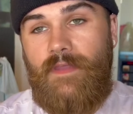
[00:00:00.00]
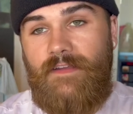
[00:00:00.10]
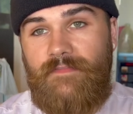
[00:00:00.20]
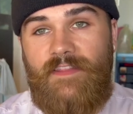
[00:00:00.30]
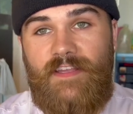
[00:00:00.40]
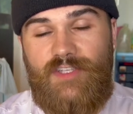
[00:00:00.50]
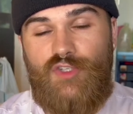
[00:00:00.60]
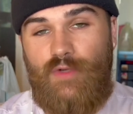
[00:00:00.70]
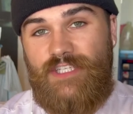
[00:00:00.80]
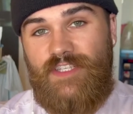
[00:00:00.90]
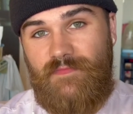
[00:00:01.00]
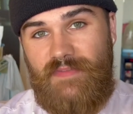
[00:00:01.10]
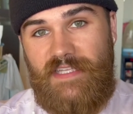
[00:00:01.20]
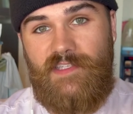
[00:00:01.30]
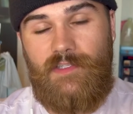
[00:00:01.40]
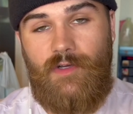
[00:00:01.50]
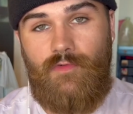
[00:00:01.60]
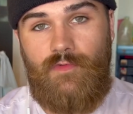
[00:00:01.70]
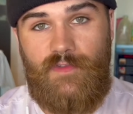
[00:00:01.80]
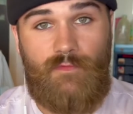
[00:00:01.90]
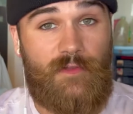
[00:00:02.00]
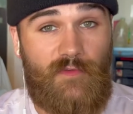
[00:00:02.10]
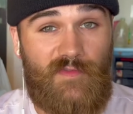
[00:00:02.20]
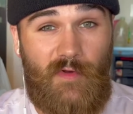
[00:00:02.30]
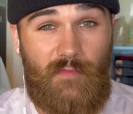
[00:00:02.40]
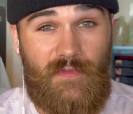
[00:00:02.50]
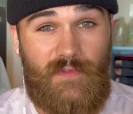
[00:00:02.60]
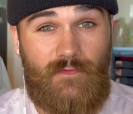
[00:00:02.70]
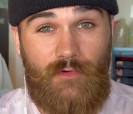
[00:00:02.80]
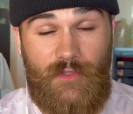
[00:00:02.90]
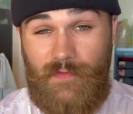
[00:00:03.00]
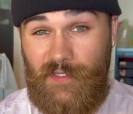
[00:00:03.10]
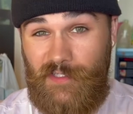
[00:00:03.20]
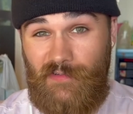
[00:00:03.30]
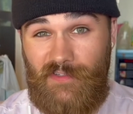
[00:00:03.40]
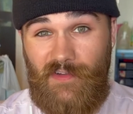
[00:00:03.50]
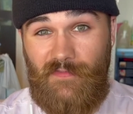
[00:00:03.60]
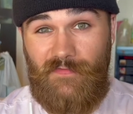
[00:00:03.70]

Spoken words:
I find that stretching the pizza dough is one of those moments where you think to yourself,